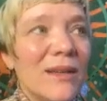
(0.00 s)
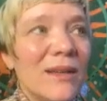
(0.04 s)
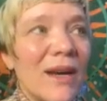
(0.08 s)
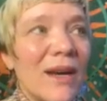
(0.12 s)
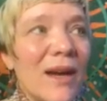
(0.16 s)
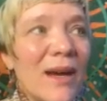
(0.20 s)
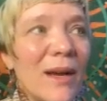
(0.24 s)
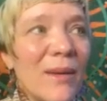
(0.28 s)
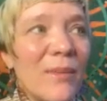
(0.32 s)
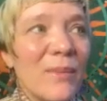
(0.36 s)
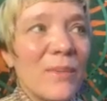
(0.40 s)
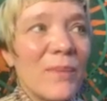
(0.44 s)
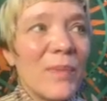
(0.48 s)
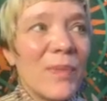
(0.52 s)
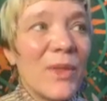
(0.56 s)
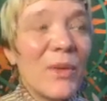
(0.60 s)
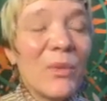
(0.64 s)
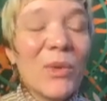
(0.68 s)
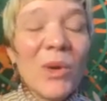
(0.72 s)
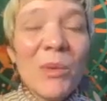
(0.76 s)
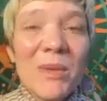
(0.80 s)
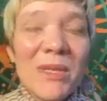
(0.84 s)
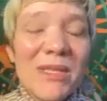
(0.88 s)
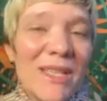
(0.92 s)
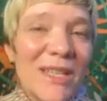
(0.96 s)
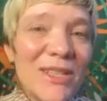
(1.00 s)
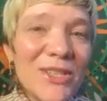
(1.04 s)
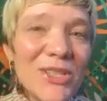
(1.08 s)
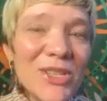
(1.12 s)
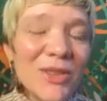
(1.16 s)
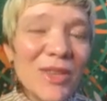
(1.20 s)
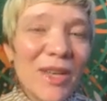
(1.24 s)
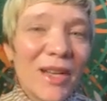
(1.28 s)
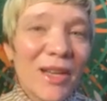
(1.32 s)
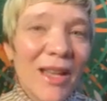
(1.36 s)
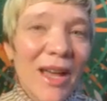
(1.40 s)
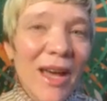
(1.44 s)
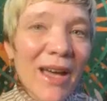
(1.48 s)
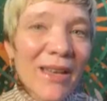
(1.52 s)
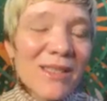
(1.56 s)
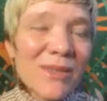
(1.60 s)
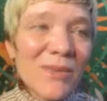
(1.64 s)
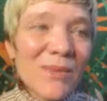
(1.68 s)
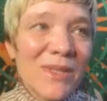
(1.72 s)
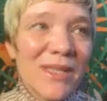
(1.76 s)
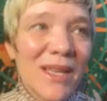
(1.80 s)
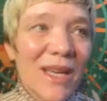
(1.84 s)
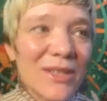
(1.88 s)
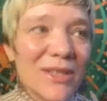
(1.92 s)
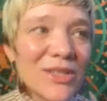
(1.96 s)
the woman teaching the class
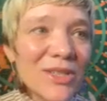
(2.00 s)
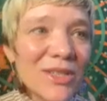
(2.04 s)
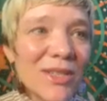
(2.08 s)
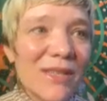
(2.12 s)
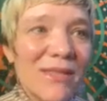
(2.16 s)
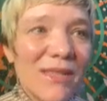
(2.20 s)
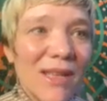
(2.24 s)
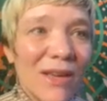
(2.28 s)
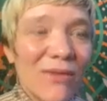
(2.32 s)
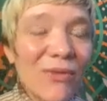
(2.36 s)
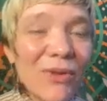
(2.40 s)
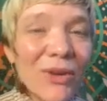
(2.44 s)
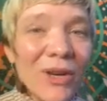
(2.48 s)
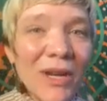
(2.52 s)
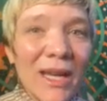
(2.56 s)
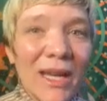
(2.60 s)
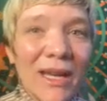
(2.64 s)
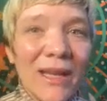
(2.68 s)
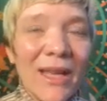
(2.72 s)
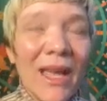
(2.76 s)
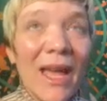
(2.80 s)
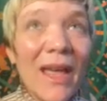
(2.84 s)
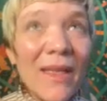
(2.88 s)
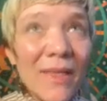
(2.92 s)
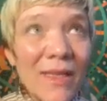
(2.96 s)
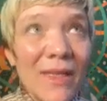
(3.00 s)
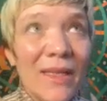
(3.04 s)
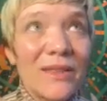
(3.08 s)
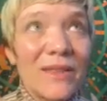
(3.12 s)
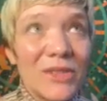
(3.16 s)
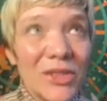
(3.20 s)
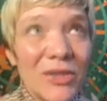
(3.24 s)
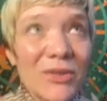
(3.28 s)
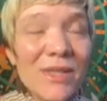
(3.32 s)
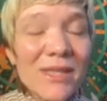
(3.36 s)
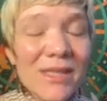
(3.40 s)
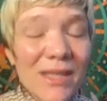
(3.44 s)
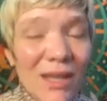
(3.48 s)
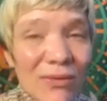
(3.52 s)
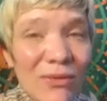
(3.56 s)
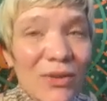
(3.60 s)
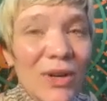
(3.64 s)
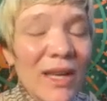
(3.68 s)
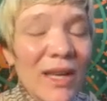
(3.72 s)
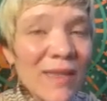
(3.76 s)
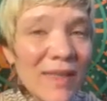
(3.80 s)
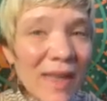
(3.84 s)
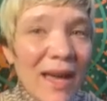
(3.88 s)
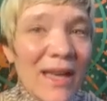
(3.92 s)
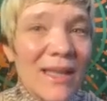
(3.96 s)
was actually suffering, and she was
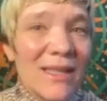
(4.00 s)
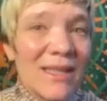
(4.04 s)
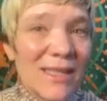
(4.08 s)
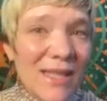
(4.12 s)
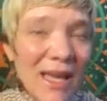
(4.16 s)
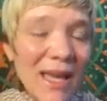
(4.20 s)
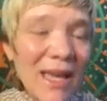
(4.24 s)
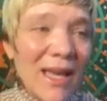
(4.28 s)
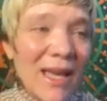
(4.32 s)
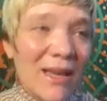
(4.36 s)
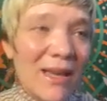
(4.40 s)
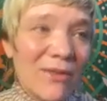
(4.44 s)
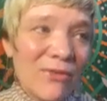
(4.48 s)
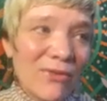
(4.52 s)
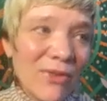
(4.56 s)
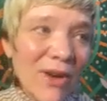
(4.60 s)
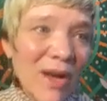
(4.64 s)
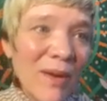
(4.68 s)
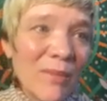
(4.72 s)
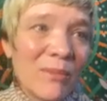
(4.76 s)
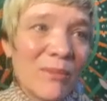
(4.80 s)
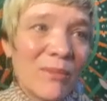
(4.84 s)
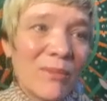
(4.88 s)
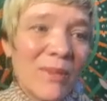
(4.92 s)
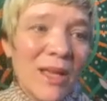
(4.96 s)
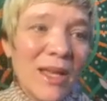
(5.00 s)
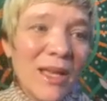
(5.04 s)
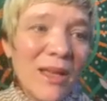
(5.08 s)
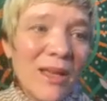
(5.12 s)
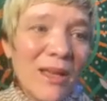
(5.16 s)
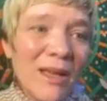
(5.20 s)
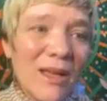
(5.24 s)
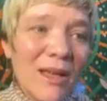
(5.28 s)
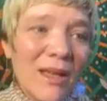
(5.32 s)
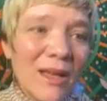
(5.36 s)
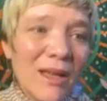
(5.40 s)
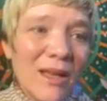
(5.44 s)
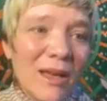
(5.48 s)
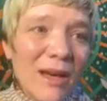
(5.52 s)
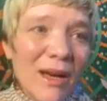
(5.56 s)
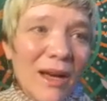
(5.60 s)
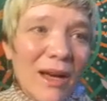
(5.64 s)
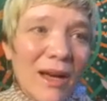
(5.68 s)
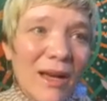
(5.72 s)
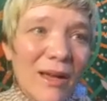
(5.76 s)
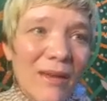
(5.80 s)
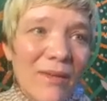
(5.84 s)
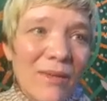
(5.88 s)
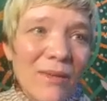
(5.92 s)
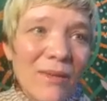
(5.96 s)
suffering that day from
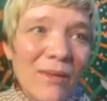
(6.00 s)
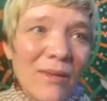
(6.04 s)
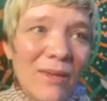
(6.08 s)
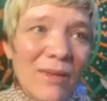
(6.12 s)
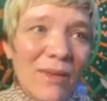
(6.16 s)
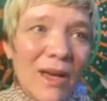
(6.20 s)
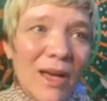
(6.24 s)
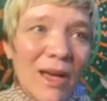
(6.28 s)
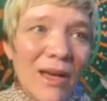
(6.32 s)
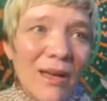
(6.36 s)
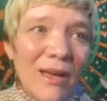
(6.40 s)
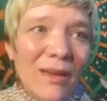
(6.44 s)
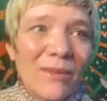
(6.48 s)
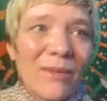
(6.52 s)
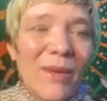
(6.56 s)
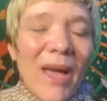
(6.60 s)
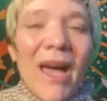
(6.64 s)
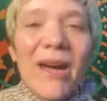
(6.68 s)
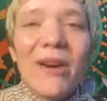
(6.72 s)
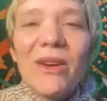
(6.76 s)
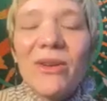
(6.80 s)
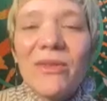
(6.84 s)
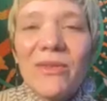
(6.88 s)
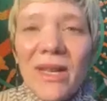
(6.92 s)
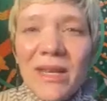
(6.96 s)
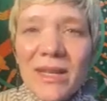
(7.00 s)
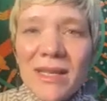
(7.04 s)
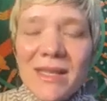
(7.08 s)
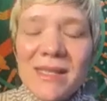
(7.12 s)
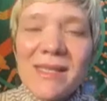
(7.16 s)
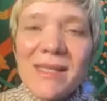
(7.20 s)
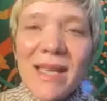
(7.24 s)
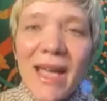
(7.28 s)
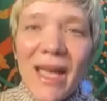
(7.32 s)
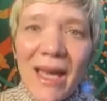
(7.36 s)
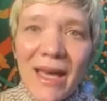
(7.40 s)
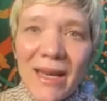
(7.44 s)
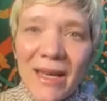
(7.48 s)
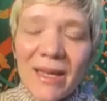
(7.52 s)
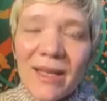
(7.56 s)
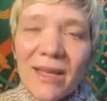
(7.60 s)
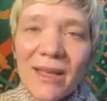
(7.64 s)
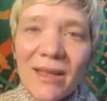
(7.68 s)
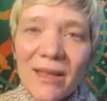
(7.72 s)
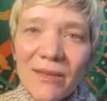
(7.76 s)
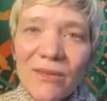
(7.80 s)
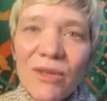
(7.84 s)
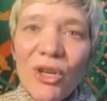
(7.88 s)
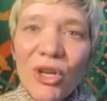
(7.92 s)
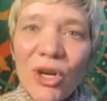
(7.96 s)
an aggravated sciatic
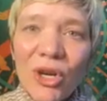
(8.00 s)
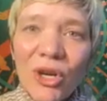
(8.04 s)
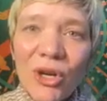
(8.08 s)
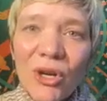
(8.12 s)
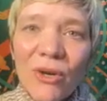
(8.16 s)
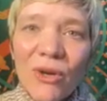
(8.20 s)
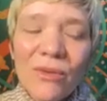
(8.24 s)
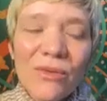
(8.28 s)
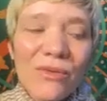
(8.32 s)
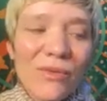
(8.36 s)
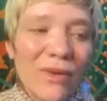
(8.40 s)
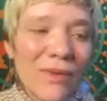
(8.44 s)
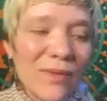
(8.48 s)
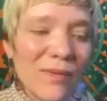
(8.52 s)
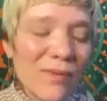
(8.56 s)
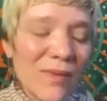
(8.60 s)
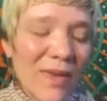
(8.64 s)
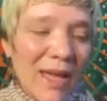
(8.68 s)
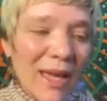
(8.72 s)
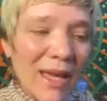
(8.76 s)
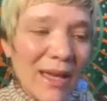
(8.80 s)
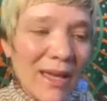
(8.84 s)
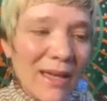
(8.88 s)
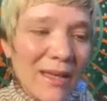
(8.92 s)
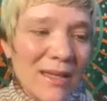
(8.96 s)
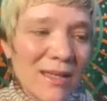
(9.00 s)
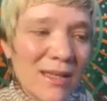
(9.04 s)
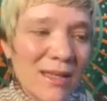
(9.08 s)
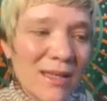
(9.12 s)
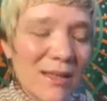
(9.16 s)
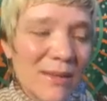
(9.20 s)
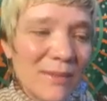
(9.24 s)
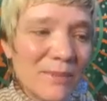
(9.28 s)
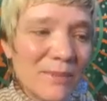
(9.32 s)
nerve. And